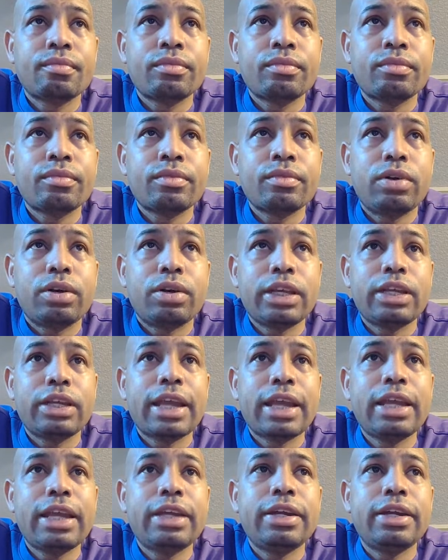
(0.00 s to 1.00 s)
Oh yeah, they
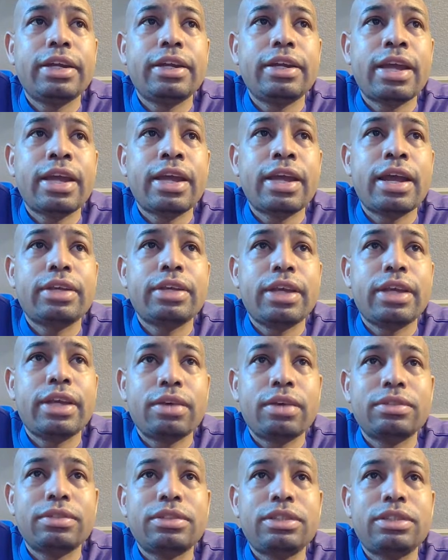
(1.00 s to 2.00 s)
in there now. Yep.
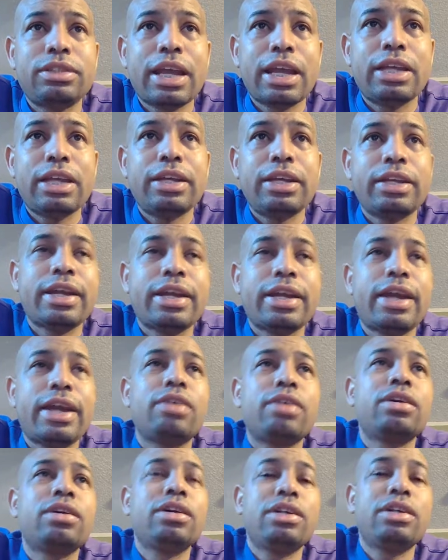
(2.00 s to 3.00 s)
See, they in there now.
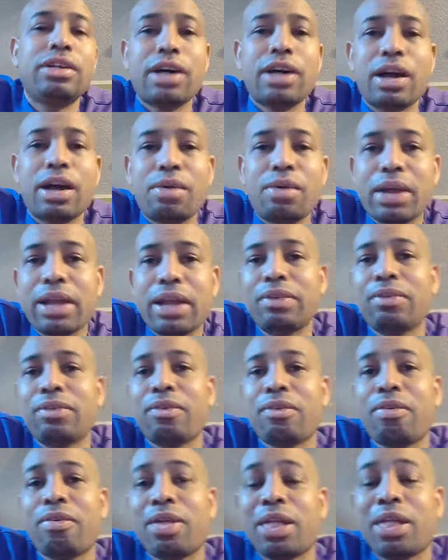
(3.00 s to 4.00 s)
All right.
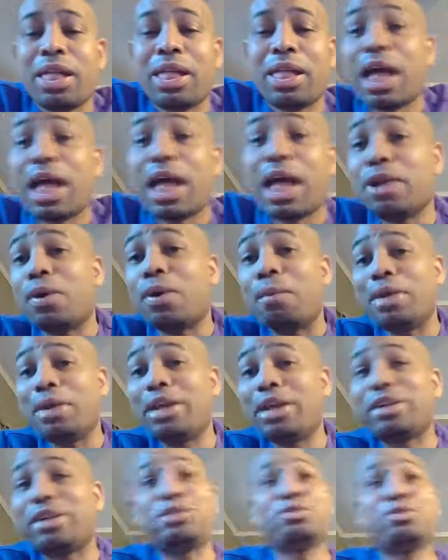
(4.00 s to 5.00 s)
I ain't gonna be here
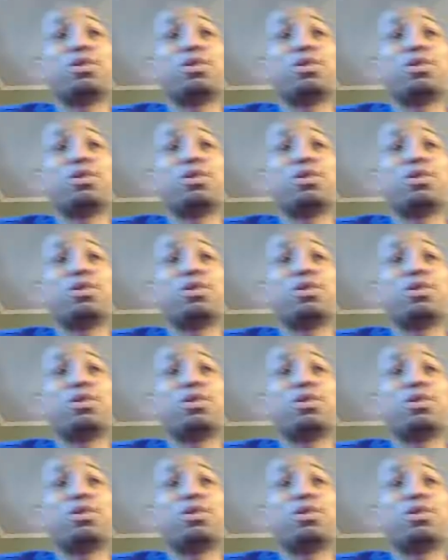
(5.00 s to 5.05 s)
too long